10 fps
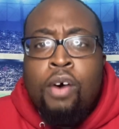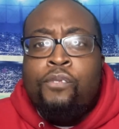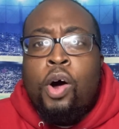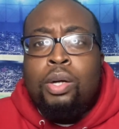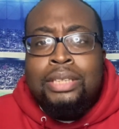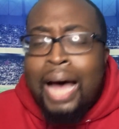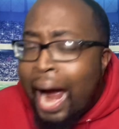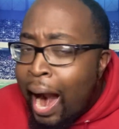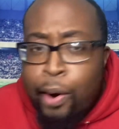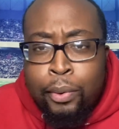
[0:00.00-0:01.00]
far as
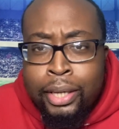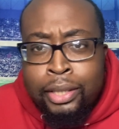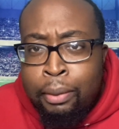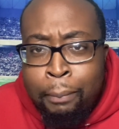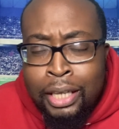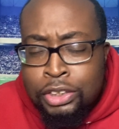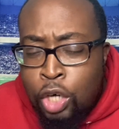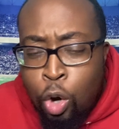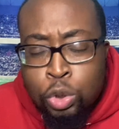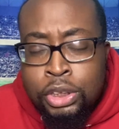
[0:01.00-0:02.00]
hiring the best
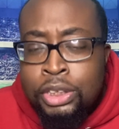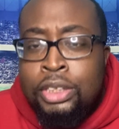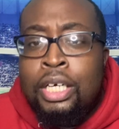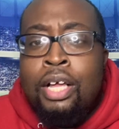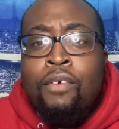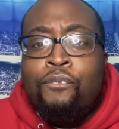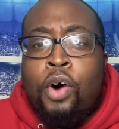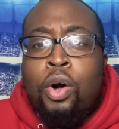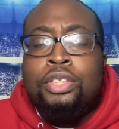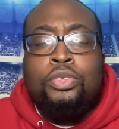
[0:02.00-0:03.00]
coaches,
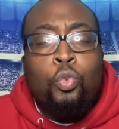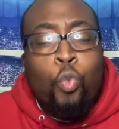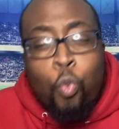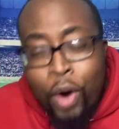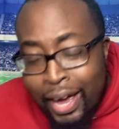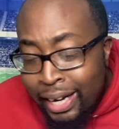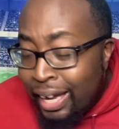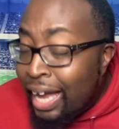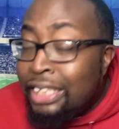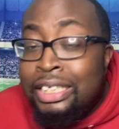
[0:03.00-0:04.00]
far as winning.
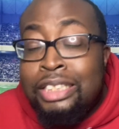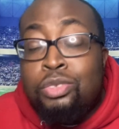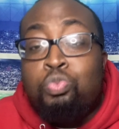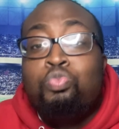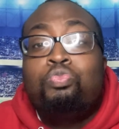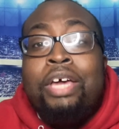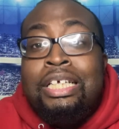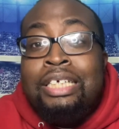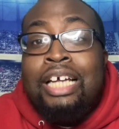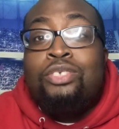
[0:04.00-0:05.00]
He
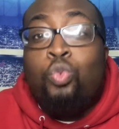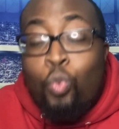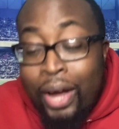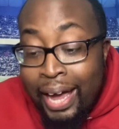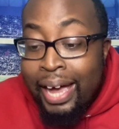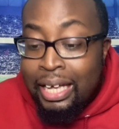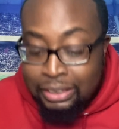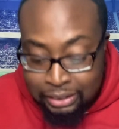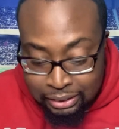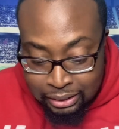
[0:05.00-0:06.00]
just
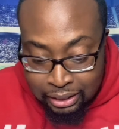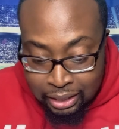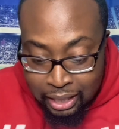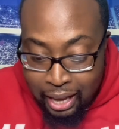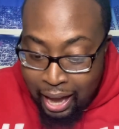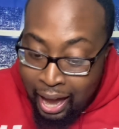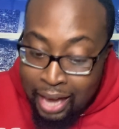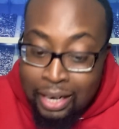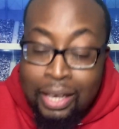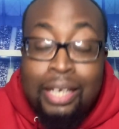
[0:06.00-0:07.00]
wins.
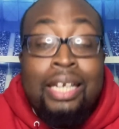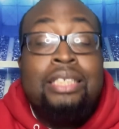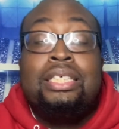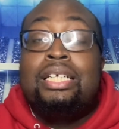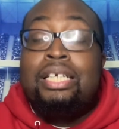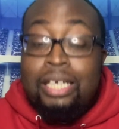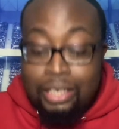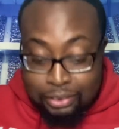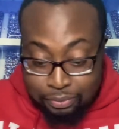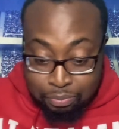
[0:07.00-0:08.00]
And listen to
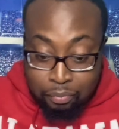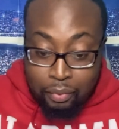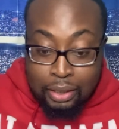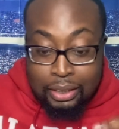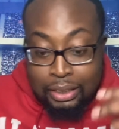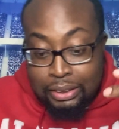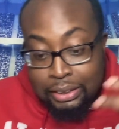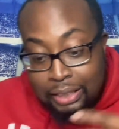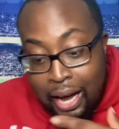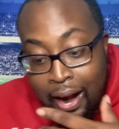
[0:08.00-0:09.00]
this. This
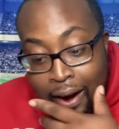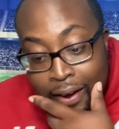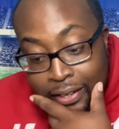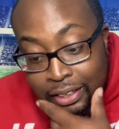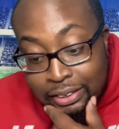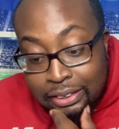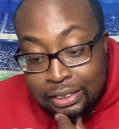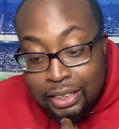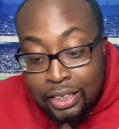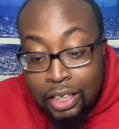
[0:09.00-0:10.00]
is
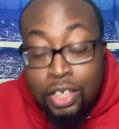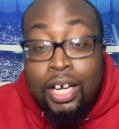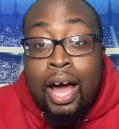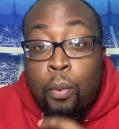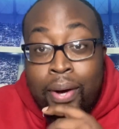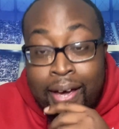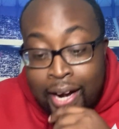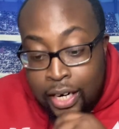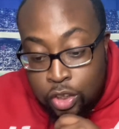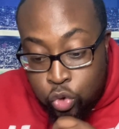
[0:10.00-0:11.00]
another guy we got
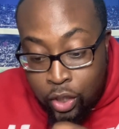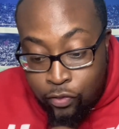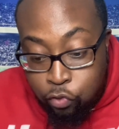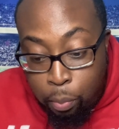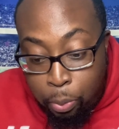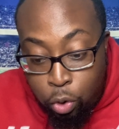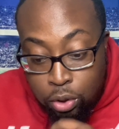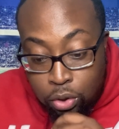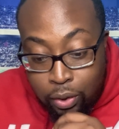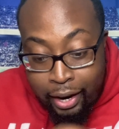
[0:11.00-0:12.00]
out of the transfer
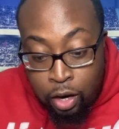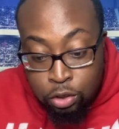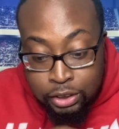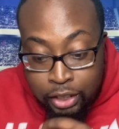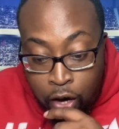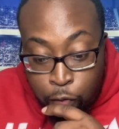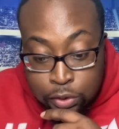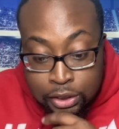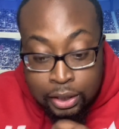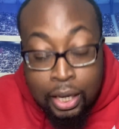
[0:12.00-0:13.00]
portal, LT
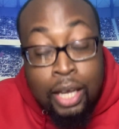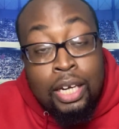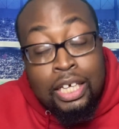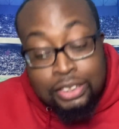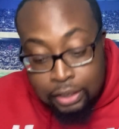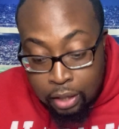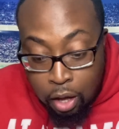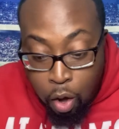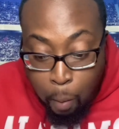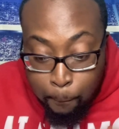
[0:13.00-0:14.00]
Overton. And listen,
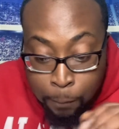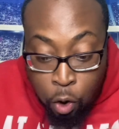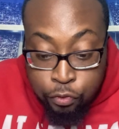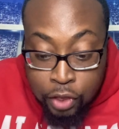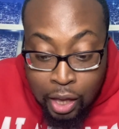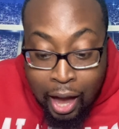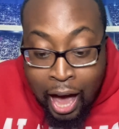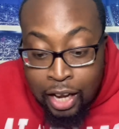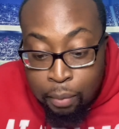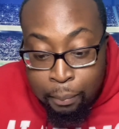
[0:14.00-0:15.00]
both of
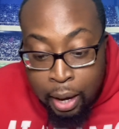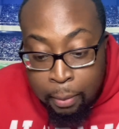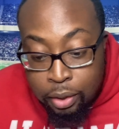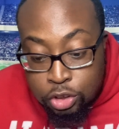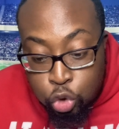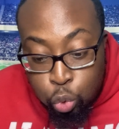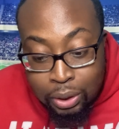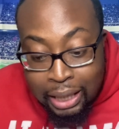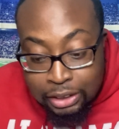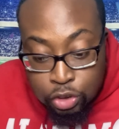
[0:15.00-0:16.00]
Alabama
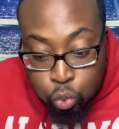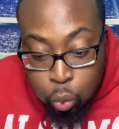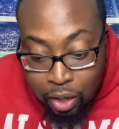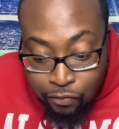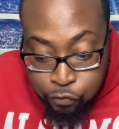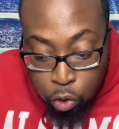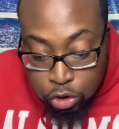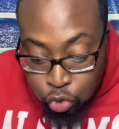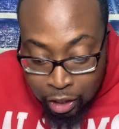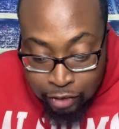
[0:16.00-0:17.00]
2024
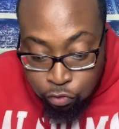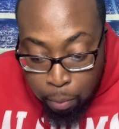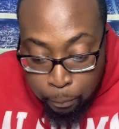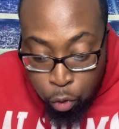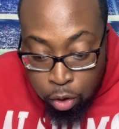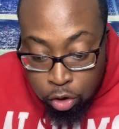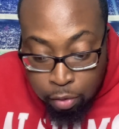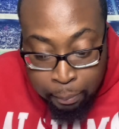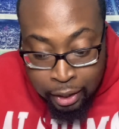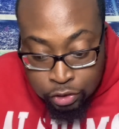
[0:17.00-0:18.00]
transfer portal
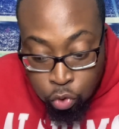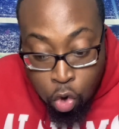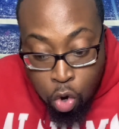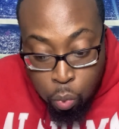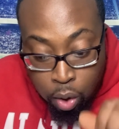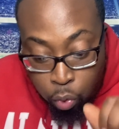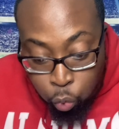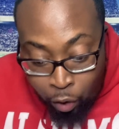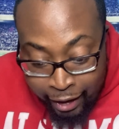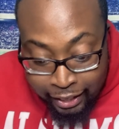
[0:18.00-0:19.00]
commits were
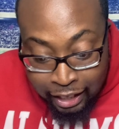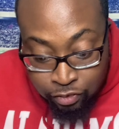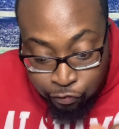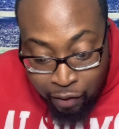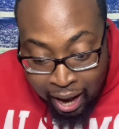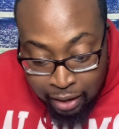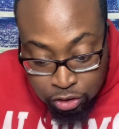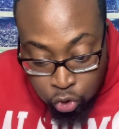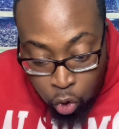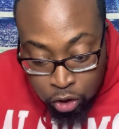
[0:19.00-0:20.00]
ranked as 5
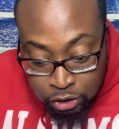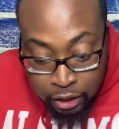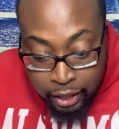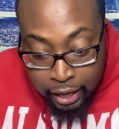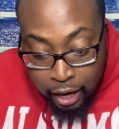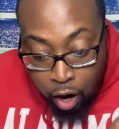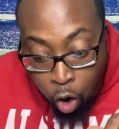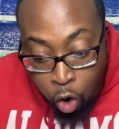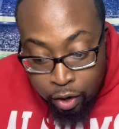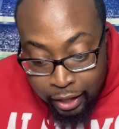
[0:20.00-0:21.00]
stars
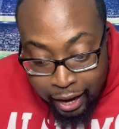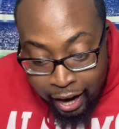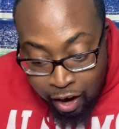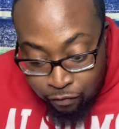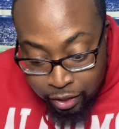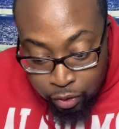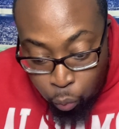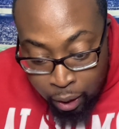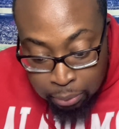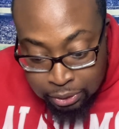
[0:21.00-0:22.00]
on every
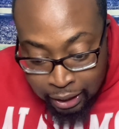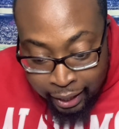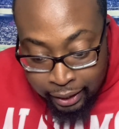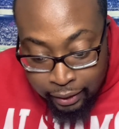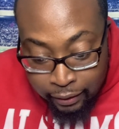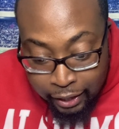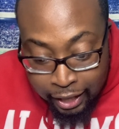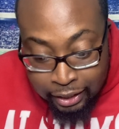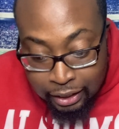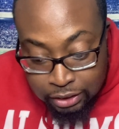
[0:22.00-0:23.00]
website
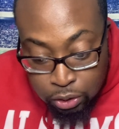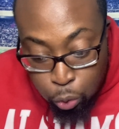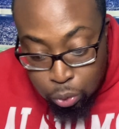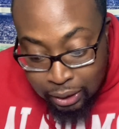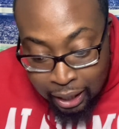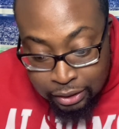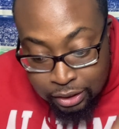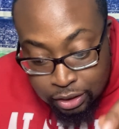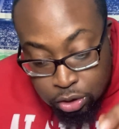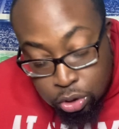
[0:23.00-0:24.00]
in the
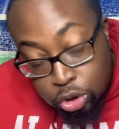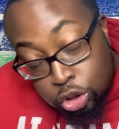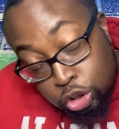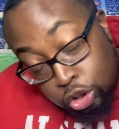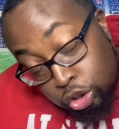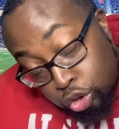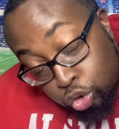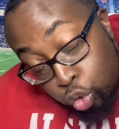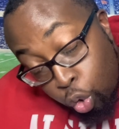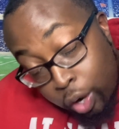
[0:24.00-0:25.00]

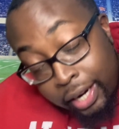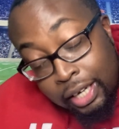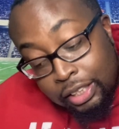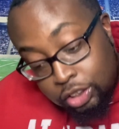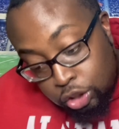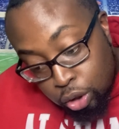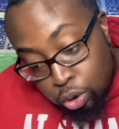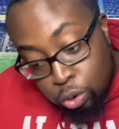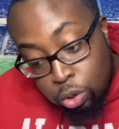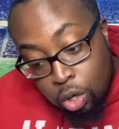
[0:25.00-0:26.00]

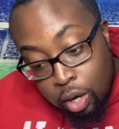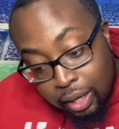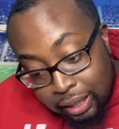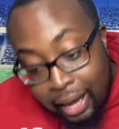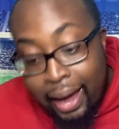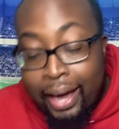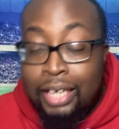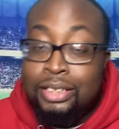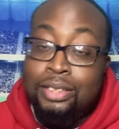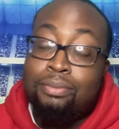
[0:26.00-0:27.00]
2022
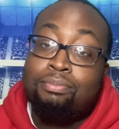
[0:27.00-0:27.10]
class.